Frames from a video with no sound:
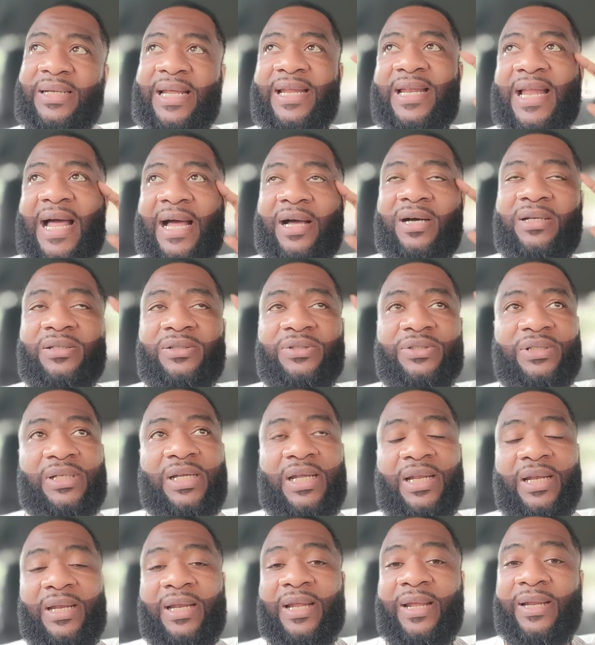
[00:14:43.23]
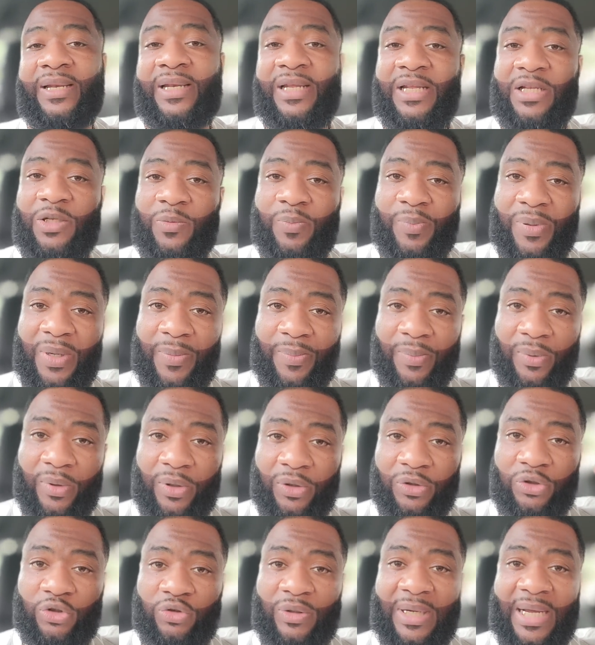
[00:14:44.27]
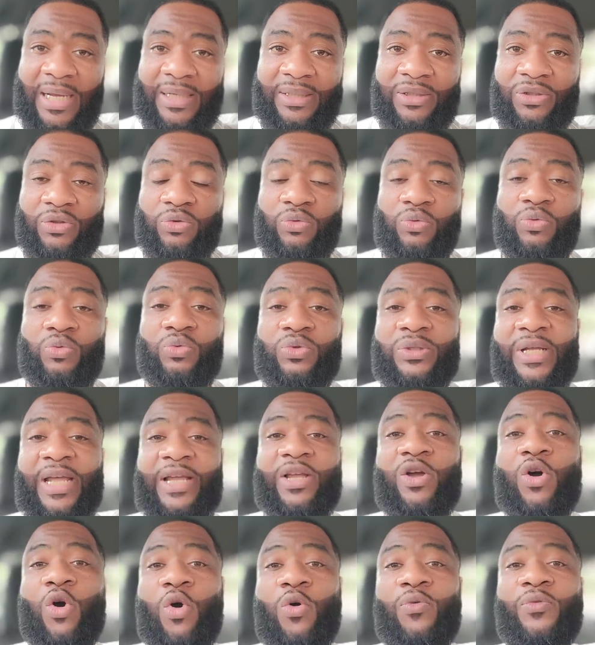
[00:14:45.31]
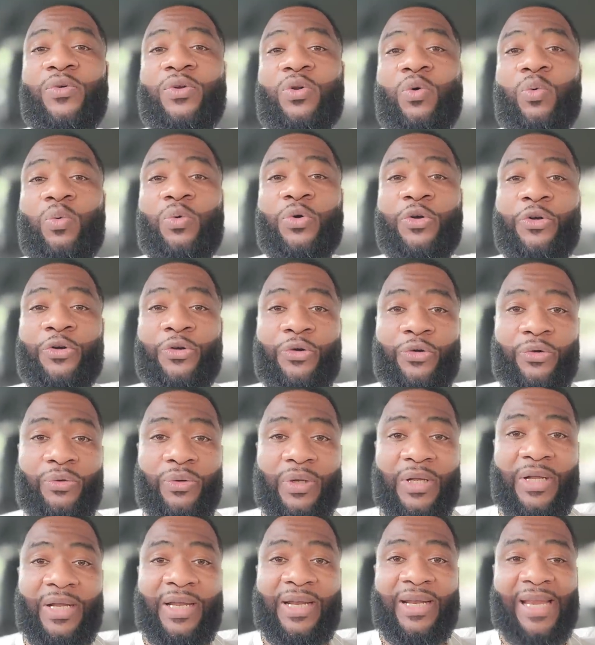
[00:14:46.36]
they not understand that these people are trying to take over the world,